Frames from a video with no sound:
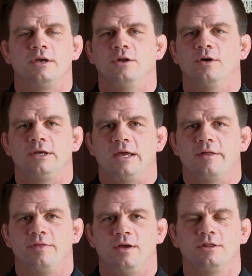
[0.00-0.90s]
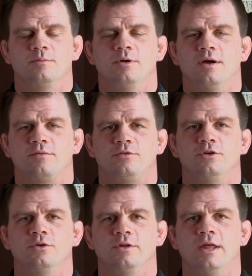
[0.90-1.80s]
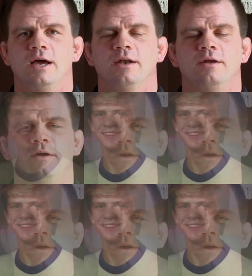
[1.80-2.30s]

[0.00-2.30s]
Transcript: You know, I can't thank them enough for doing that.